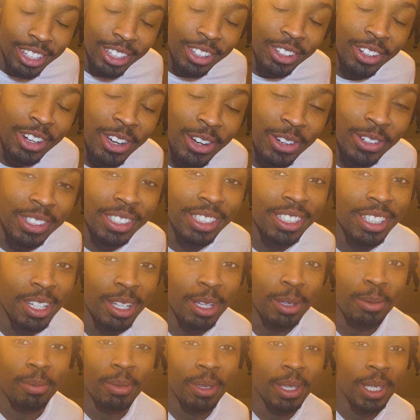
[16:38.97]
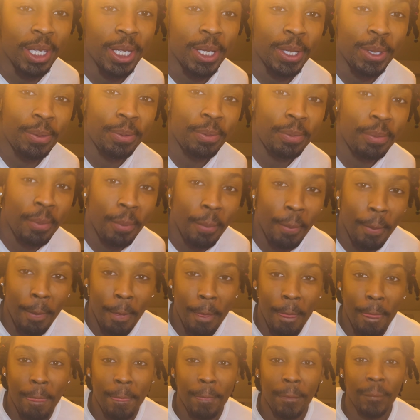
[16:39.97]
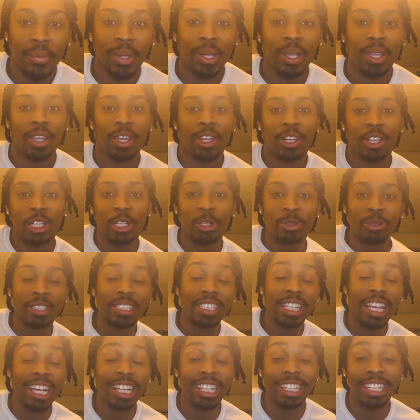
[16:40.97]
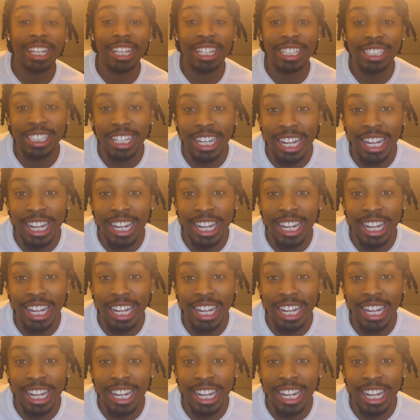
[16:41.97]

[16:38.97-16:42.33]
know what's up, man. No retaliation.